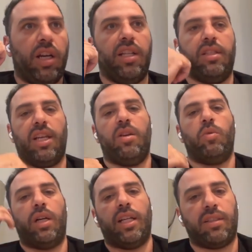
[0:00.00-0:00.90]
And
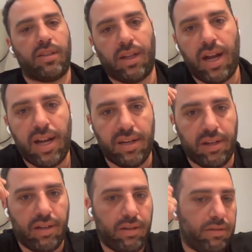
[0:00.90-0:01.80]
then we let it
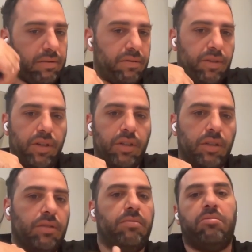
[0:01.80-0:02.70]
run
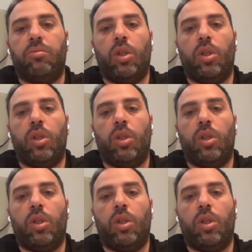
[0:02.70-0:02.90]
for